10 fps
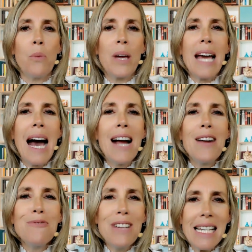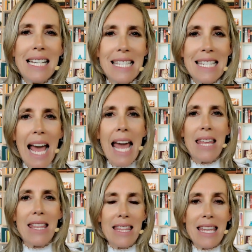we can't really
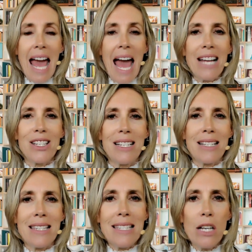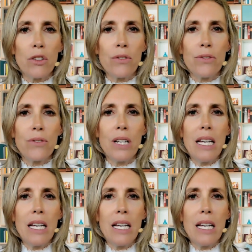say that the action itself